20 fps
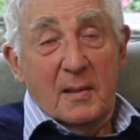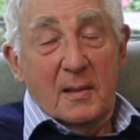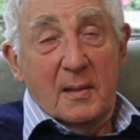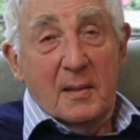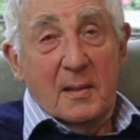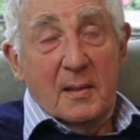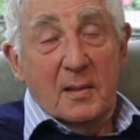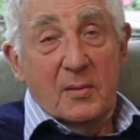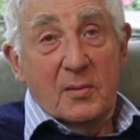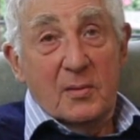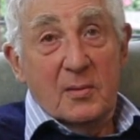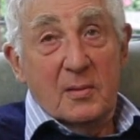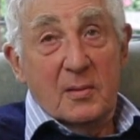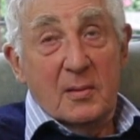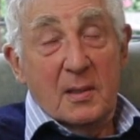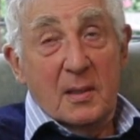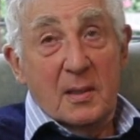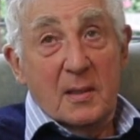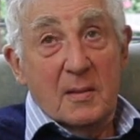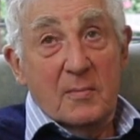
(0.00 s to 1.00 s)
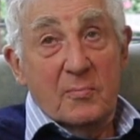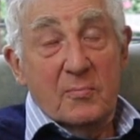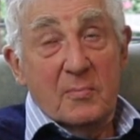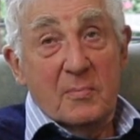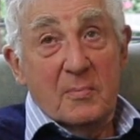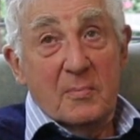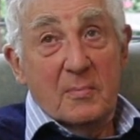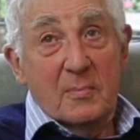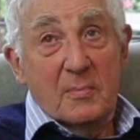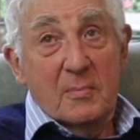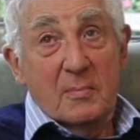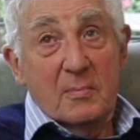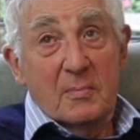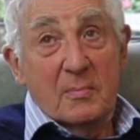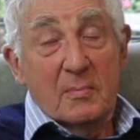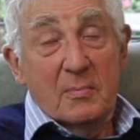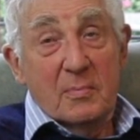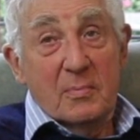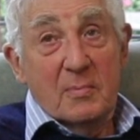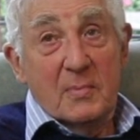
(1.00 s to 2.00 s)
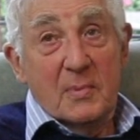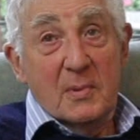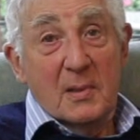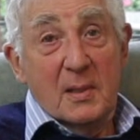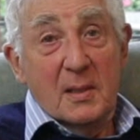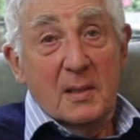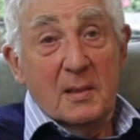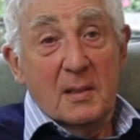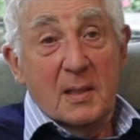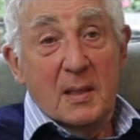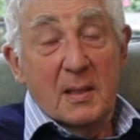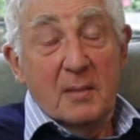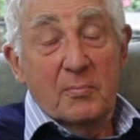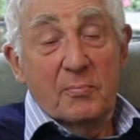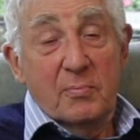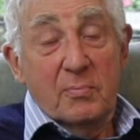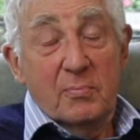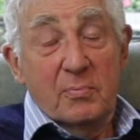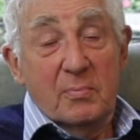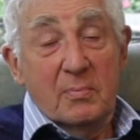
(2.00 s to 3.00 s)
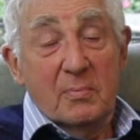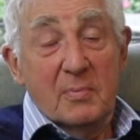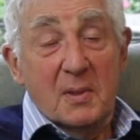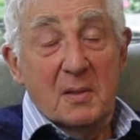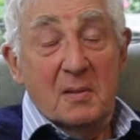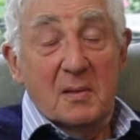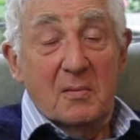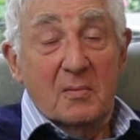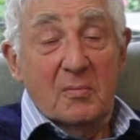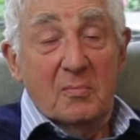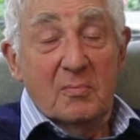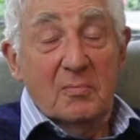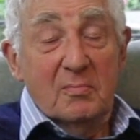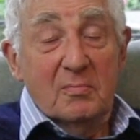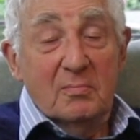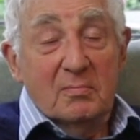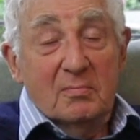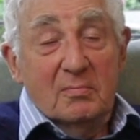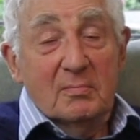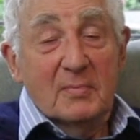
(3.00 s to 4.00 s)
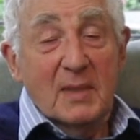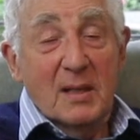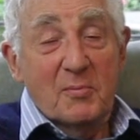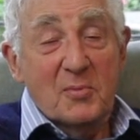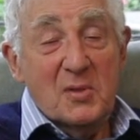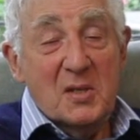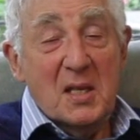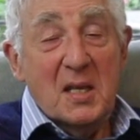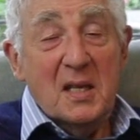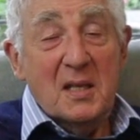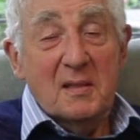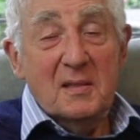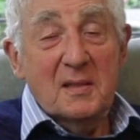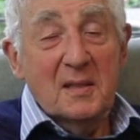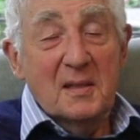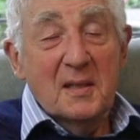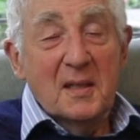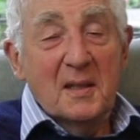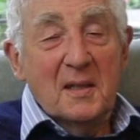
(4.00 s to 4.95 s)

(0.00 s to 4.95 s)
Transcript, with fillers: and um, and I, you know, that was it.